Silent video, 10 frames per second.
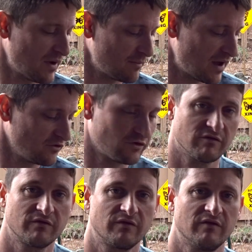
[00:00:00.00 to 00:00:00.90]
I'm not sure
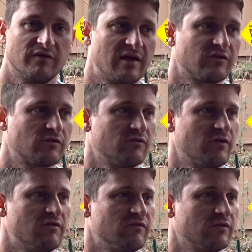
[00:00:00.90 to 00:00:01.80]
if that's
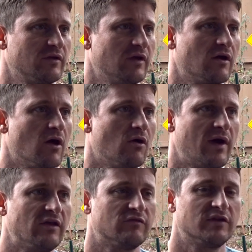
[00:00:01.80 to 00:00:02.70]
a go
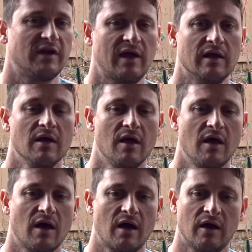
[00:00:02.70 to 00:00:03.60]
as of today,
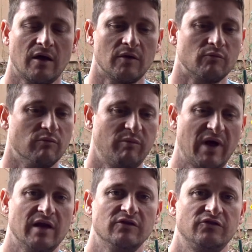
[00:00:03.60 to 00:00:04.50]

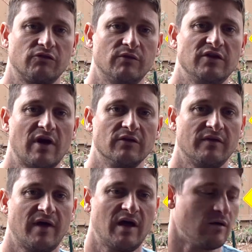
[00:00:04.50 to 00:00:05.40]
but just reach out to
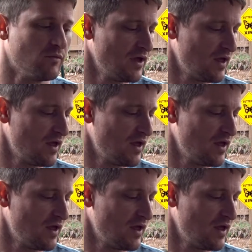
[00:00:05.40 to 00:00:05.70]
them.